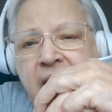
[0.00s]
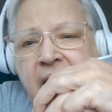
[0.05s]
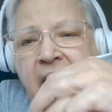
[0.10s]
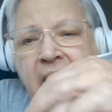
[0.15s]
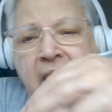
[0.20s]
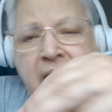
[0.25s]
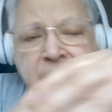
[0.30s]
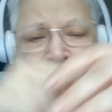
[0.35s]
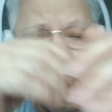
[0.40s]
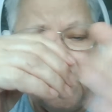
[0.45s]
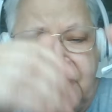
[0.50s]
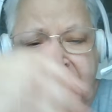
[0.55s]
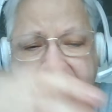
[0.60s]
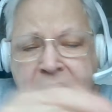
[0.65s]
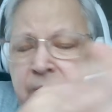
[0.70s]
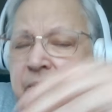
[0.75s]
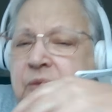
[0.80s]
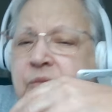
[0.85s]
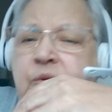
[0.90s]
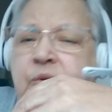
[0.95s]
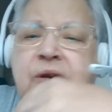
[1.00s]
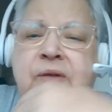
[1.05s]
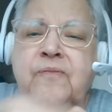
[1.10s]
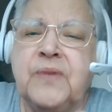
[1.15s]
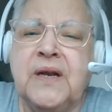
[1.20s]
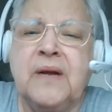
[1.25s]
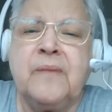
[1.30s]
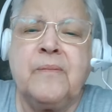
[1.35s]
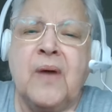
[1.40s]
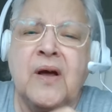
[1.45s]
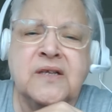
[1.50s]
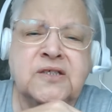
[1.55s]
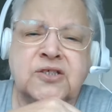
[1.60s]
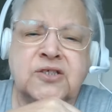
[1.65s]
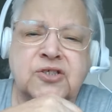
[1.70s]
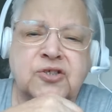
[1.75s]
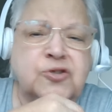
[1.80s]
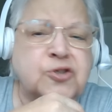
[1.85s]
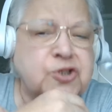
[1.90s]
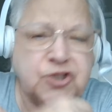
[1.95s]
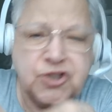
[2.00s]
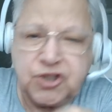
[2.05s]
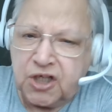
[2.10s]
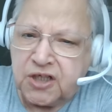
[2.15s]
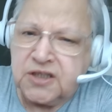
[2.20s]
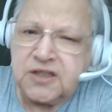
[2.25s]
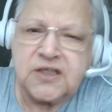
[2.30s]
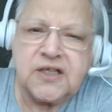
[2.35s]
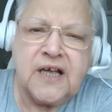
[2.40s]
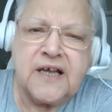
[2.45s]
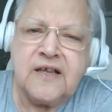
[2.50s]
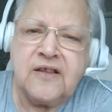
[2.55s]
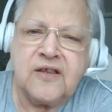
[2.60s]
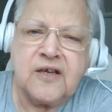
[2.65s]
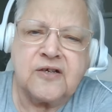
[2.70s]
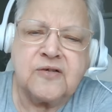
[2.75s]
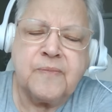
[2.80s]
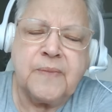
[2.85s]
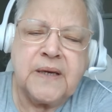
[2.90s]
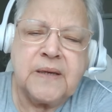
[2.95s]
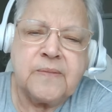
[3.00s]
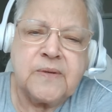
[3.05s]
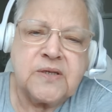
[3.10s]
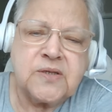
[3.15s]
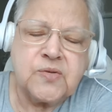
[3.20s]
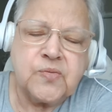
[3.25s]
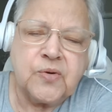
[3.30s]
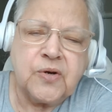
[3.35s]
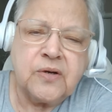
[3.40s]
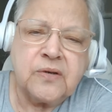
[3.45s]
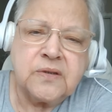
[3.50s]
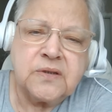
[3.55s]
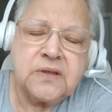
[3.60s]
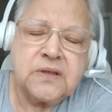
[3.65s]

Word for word: And the baby would have been a monster just like their babies were.